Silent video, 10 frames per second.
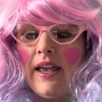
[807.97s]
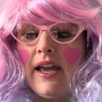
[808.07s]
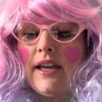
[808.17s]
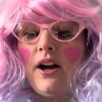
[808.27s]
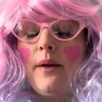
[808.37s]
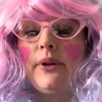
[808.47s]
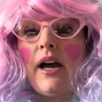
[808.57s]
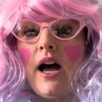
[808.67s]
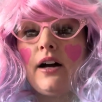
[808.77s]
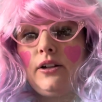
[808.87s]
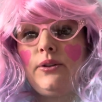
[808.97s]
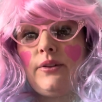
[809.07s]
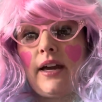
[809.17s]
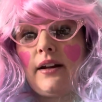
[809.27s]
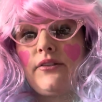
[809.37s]
And I'm going to hot glue
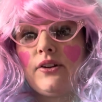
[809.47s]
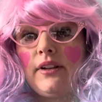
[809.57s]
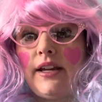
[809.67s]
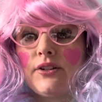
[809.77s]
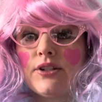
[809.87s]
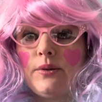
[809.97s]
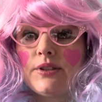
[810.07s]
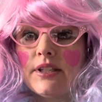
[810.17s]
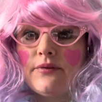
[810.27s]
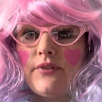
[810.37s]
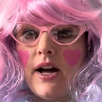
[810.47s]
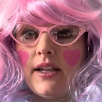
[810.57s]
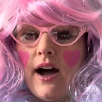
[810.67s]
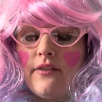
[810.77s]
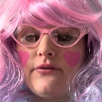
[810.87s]
that on there later so it doesn't fall
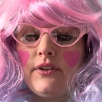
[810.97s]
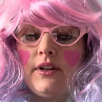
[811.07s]
off.